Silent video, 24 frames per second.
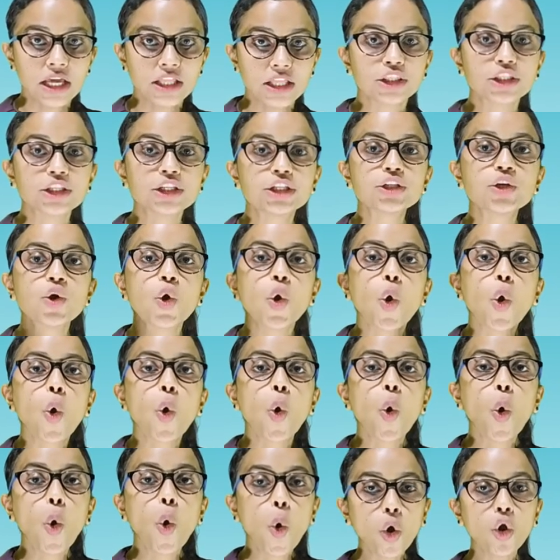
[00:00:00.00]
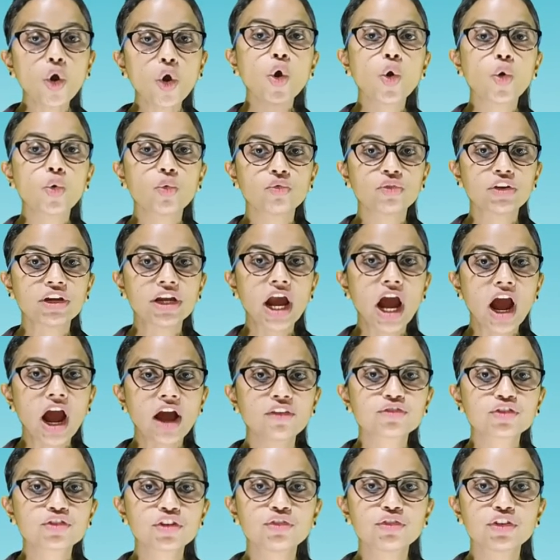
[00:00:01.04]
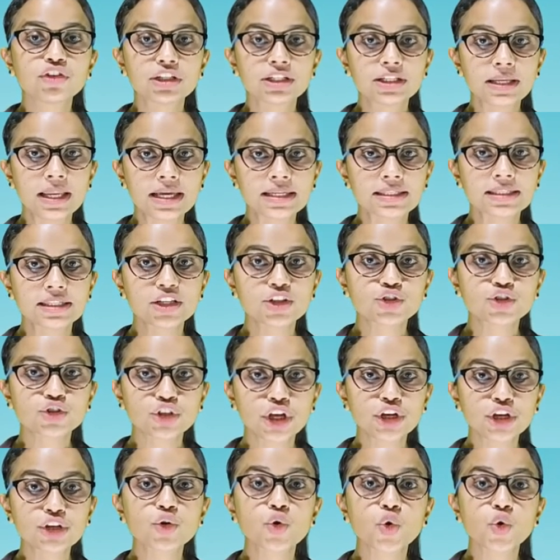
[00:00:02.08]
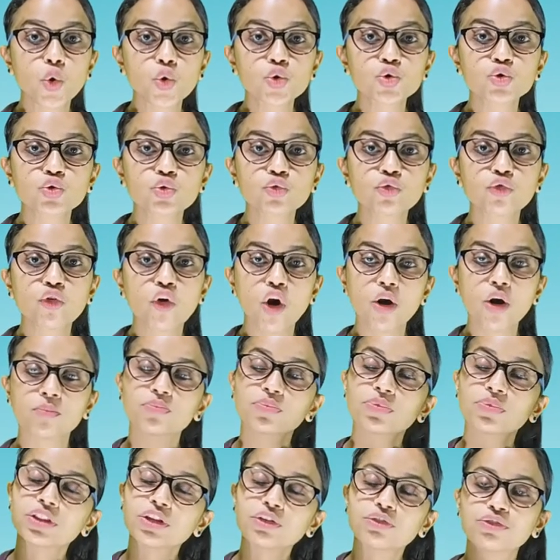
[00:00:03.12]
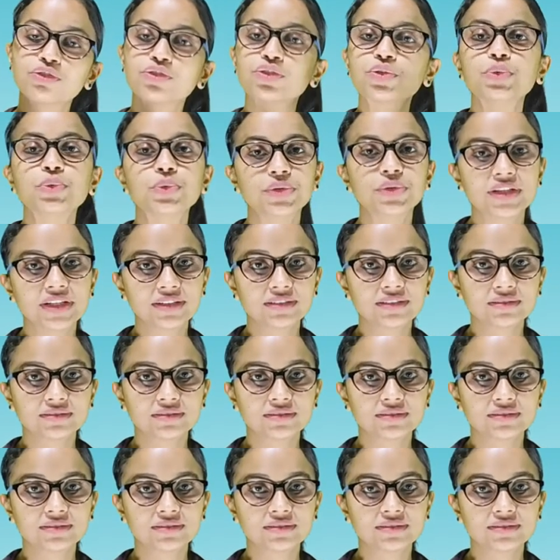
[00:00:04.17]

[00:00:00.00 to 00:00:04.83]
The whole ovary after fertilization grows to form the fruit.